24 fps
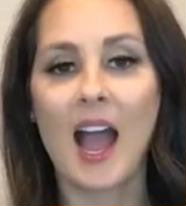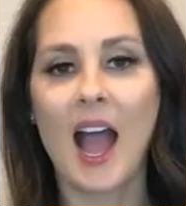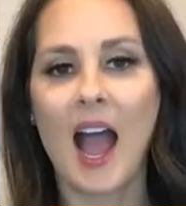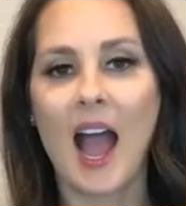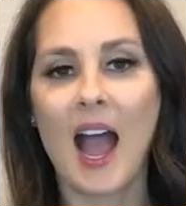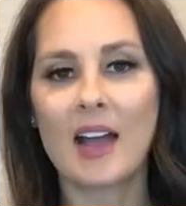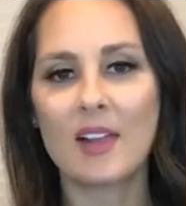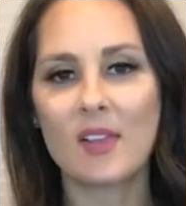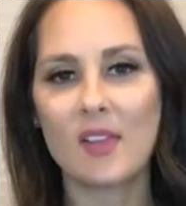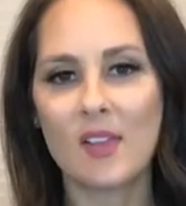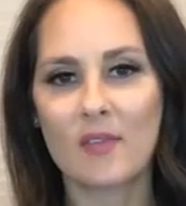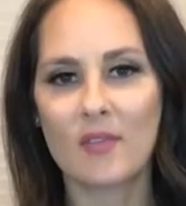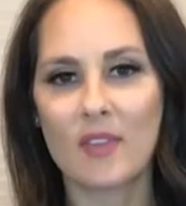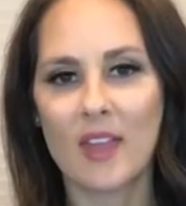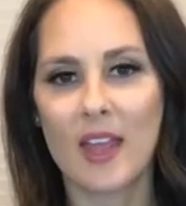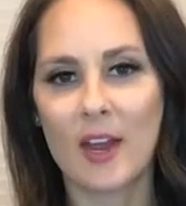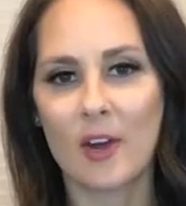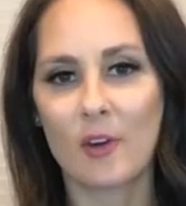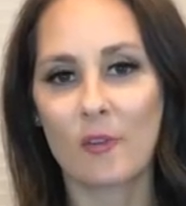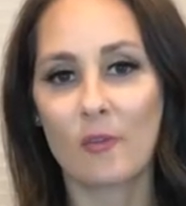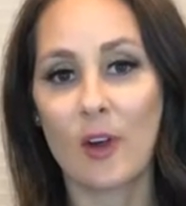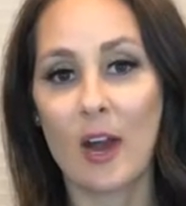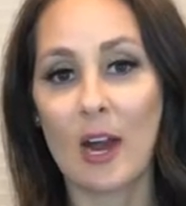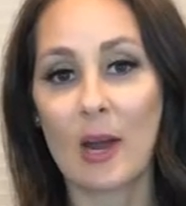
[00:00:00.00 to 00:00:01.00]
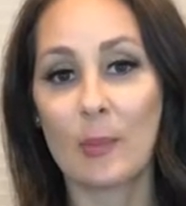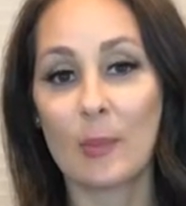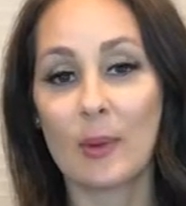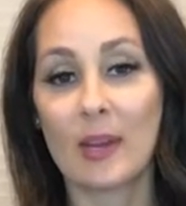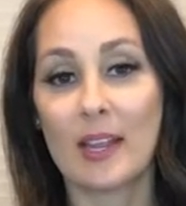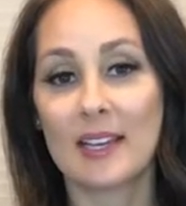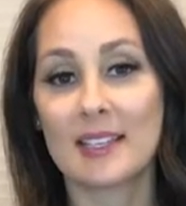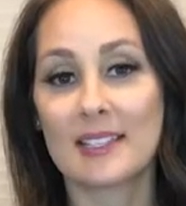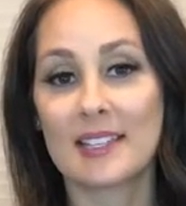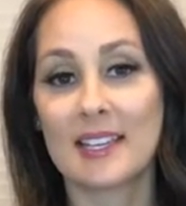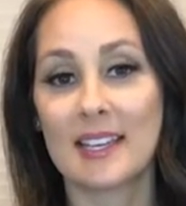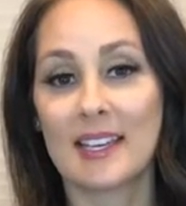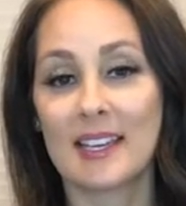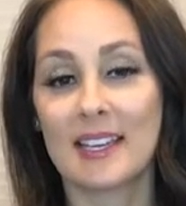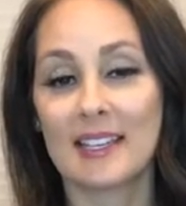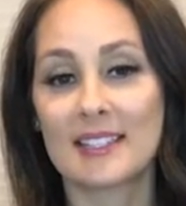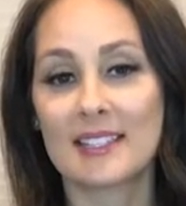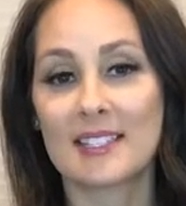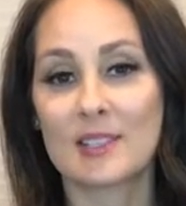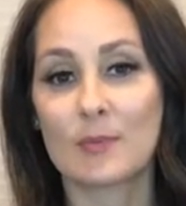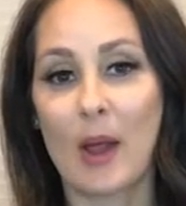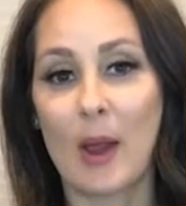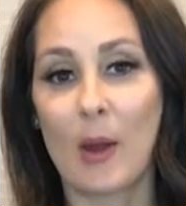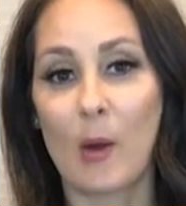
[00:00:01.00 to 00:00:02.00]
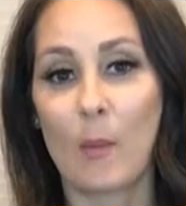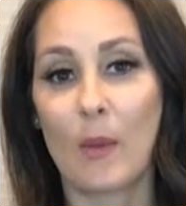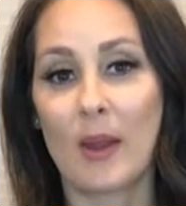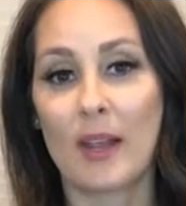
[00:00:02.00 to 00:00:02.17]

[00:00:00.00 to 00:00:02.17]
I love the air fryer because it gets my